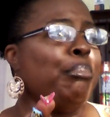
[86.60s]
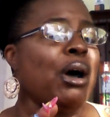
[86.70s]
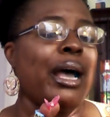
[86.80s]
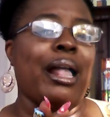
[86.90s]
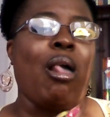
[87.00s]

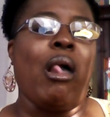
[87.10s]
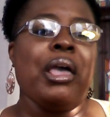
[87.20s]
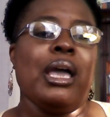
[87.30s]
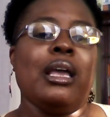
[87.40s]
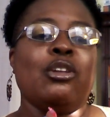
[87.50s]
but
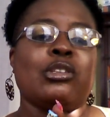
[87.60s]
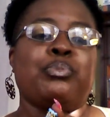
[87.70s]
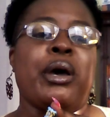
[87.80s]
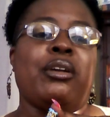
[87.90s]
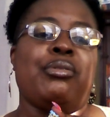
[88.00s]
it looks
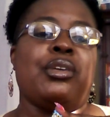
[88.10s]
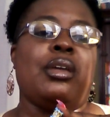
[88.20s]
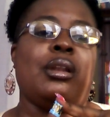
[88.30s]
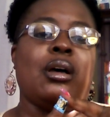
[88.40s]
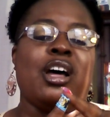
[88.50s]
better
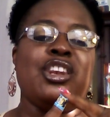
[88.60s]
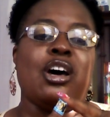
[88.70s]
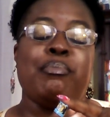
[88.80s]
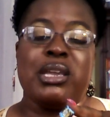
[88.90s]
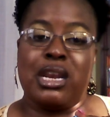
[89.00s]
than a
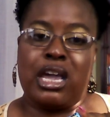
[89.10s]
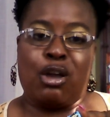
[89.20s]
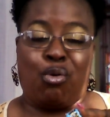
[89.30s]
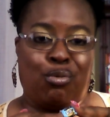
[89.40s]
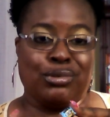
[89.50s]
nubby
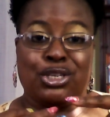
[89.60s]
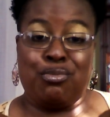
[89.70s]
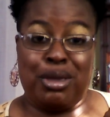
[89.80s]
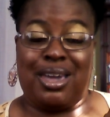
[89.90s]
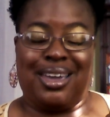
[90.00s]
nail
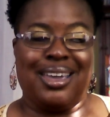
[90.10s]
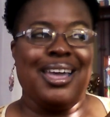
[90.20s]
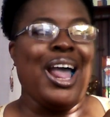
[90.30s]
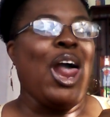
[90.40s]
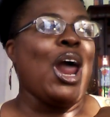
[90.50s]
to me.
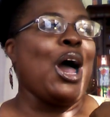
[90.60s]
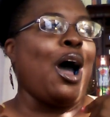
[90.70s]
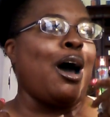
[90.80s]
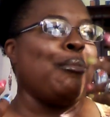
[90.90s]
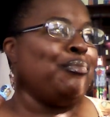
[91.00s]

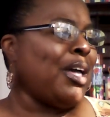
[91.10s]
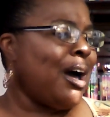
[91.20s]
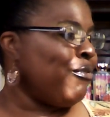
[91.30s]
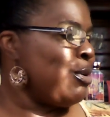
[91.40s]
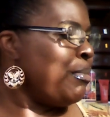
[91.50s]

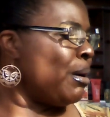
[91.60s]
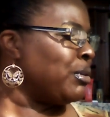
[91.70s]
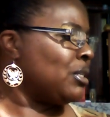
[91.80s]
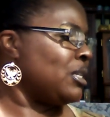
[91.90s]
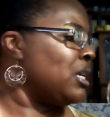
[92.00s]
I
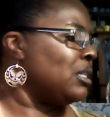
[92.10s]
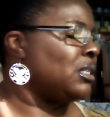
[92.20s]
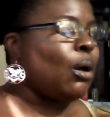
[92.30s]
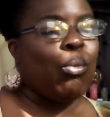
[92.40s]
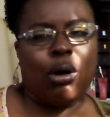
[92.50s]
remember seeing
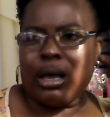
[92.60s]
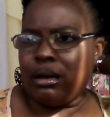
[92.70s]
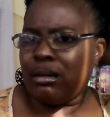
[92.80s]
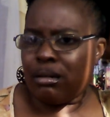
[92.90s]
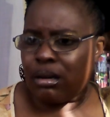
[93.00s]

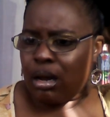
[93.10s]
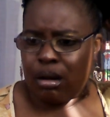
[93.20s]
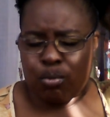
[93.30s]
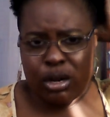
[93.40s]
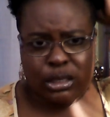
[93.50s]
someone
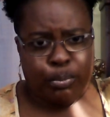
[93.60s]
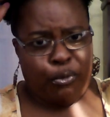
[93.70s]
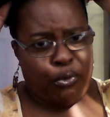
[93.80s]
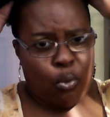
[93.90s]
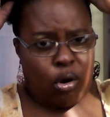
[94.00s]
once
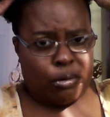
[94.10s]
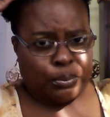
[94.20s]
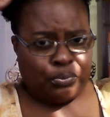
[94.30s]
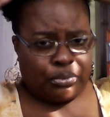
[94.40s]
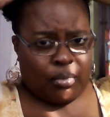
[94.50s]
before,
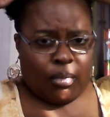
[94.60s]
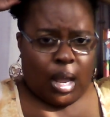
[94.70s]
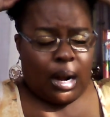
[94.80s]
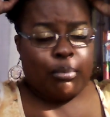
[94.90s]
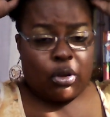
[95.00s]

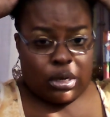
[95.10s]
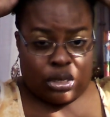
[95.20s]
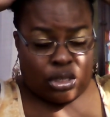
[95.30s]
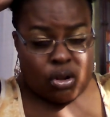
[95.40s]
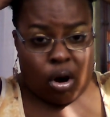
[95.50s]
and I'm going to
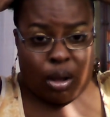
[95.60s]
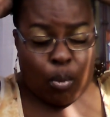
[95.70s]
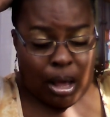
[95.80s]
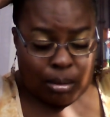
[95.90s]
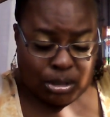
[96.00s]
get started
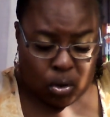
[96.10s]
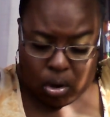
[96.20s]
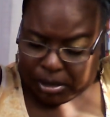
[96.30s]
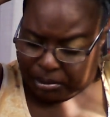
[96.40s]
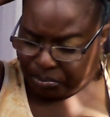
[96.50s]
while I'm
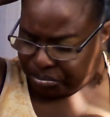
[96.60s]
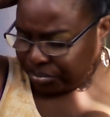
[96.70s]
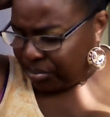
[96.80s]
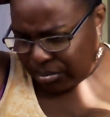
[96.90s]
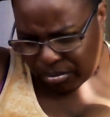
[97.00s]
talking,
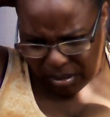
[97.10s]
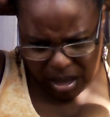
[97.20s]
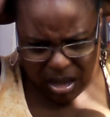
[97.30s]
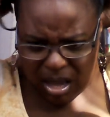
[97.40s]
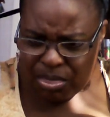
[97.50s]

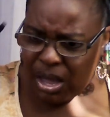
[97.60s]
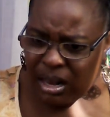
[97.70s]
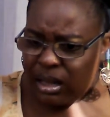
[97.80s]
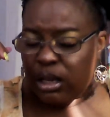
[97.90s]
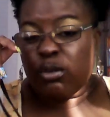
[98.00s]
and
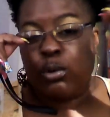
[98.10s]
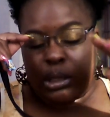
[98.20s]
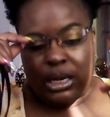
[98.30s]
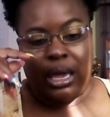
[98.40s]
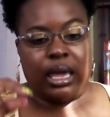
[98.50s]
they
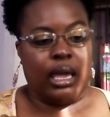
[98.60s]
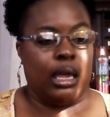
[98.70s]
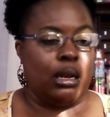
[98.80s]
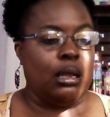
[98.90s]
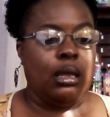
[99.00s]
literally
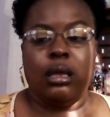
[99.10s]
had